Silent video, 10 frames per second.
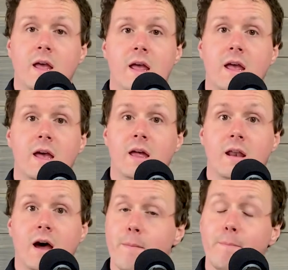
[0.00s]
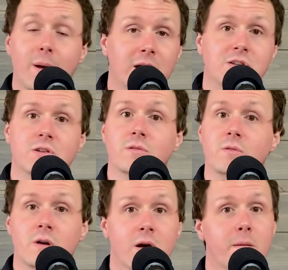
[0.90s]
And I bet
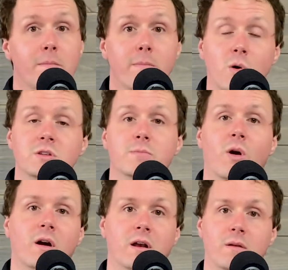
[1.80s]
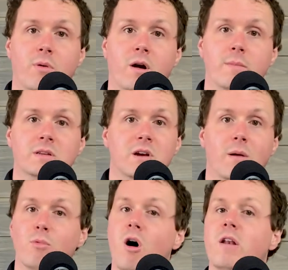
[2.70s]
you most marketing departments are
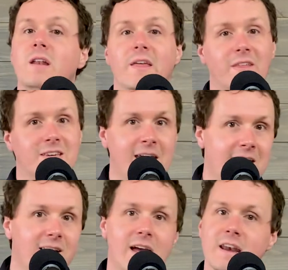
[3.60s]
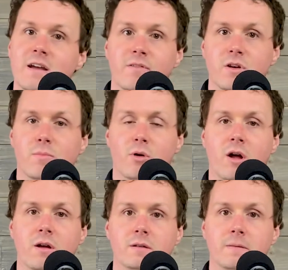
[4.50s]
brought in at the tail end of a new
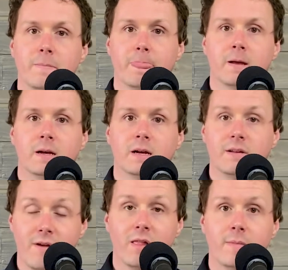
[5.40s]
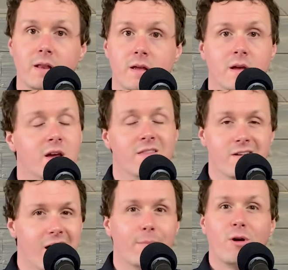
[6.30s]
product development. They're
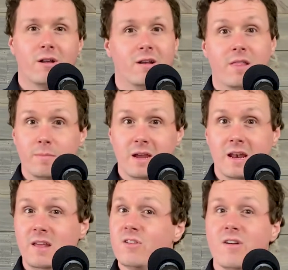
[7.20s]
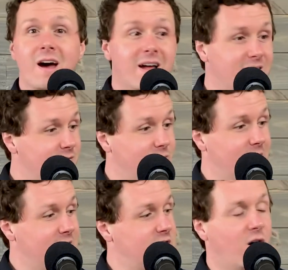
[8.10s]
not brought in at the beginning. They're not
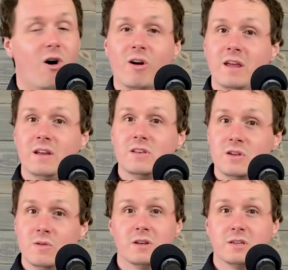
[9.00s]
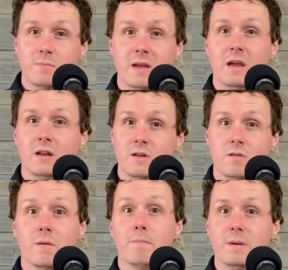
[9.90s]
really talking to and speaking
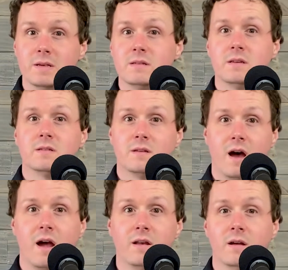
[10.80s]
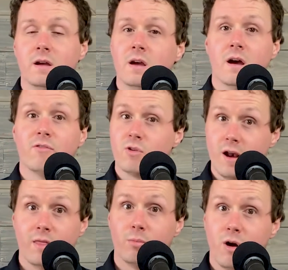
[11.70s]
to the business side of
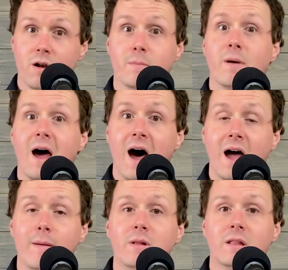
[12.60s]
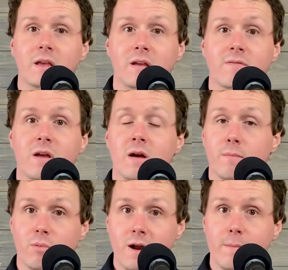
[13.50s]
creating the product. But I believe
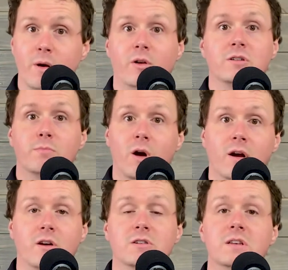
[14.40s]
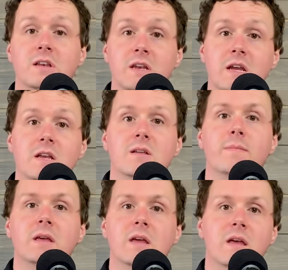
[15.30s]
brand builders, marketers need to
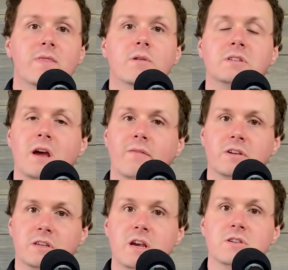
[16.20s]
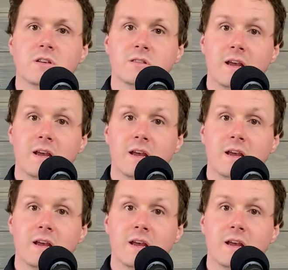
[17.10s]
be in those conversations.